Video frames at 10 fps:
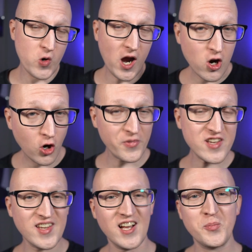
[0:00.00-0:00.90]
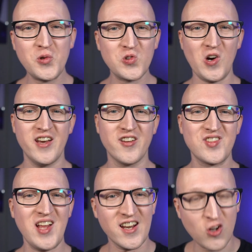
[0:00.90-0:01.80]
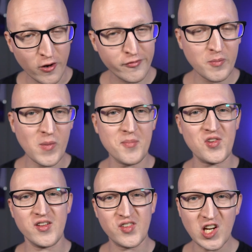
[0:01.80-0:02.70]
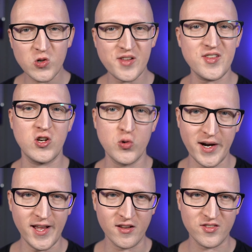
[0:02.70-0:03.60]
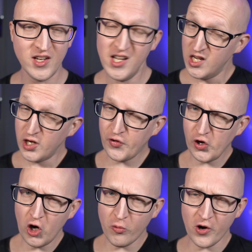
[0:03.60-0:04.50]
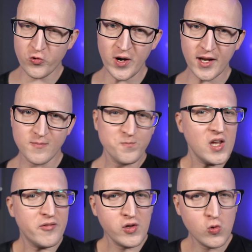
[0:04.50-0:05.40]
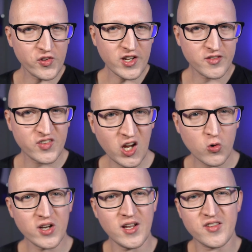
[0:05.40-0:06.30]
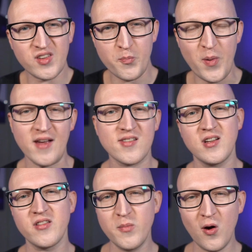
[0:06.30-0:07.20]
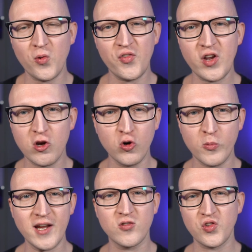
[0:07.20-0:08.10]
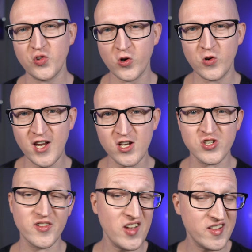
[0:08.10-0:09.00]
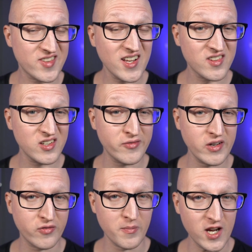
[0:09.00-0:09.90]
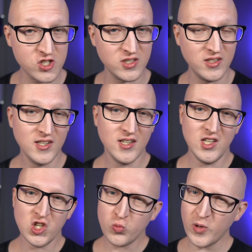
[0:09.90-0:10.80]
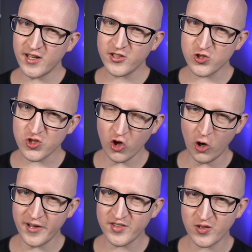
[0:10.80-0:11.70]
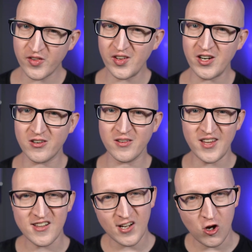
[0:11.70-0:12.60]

so I hope this helped you to understand config maps and secrets in Kubernetes. If you're now wondering if using a secret is the best and the most secure way to store credentials and sensitive information, well, you should always consider that the